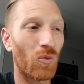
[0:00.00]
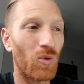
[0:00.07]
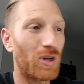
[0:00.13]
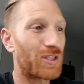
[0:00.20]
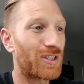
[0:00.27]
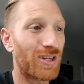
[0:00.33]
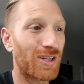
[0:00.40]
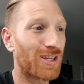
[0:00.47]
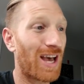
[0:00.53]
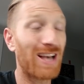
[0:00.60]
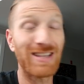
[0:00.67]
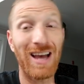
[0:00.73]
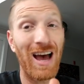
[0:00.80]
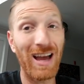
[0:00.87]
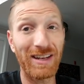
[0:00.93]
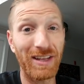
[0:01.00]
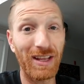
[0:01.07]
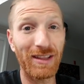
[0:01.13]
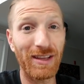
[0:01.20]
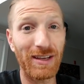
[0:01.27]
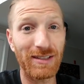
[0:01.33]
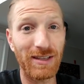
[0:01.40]
which, guys, I
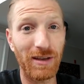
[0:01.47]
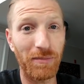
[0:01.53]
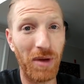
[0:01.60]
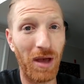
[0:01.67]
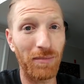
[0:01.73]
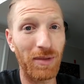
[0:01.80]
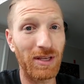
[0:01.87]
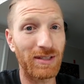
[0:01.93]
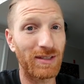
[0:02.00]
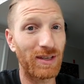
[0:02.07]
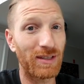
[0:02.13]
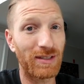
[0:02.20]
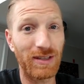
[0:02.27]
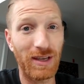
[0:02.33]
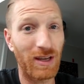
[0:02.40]
did this in my business.